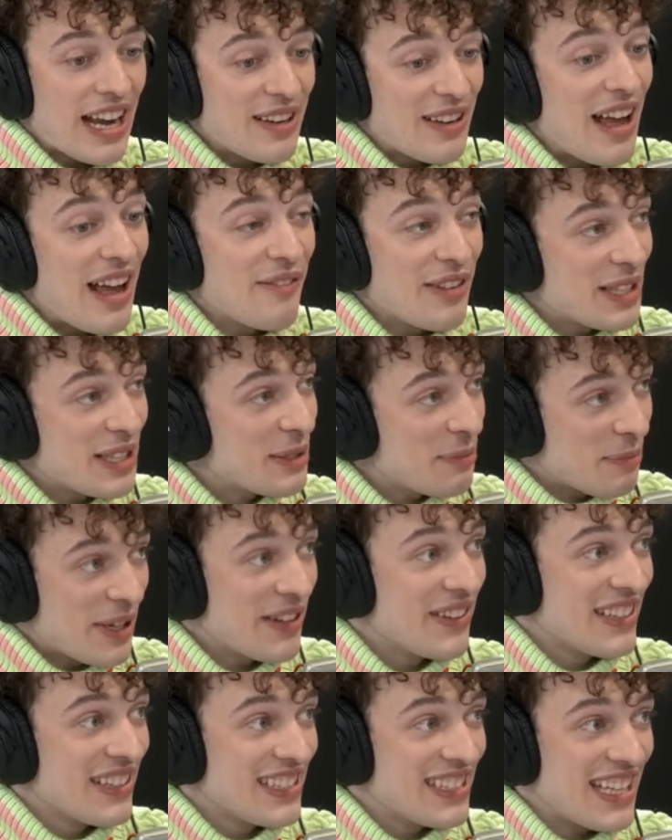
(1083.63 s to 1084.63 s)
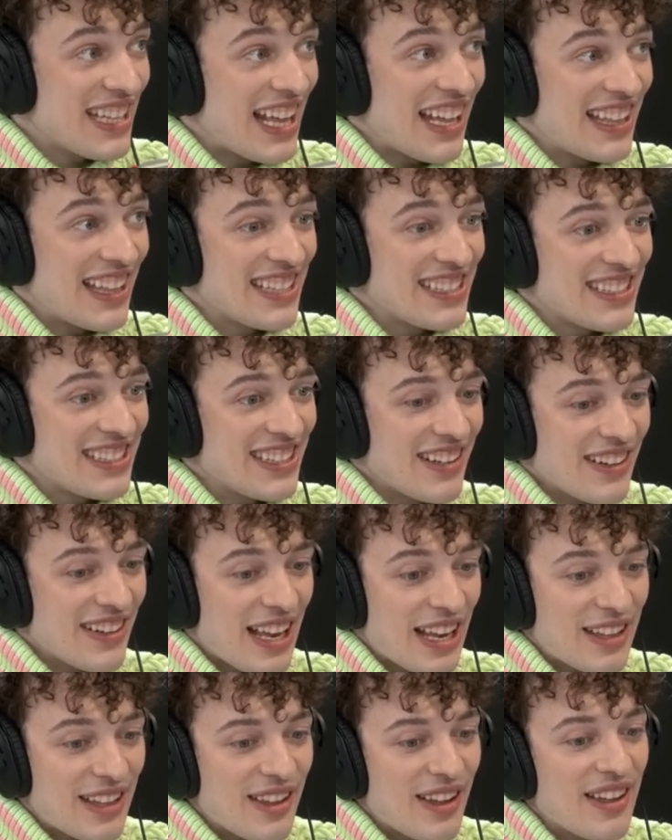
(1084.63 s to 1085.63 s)
I've experienced that this year,
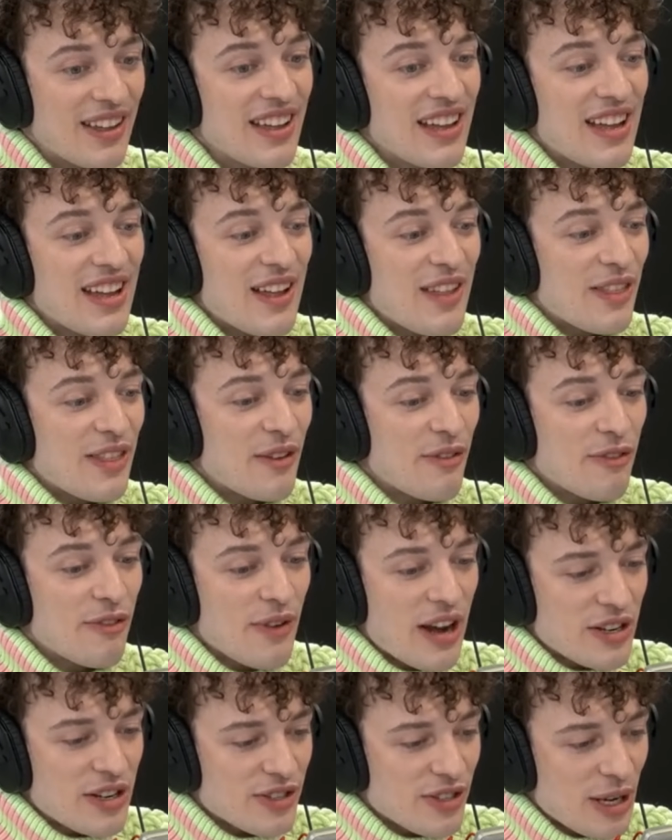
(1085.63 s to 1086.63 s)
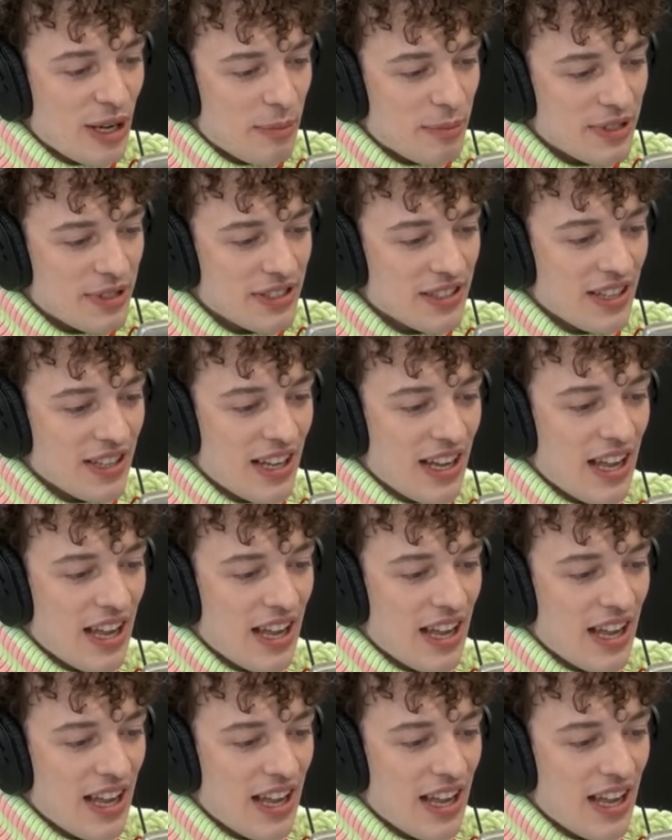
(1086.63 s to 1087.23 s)
like the friendships,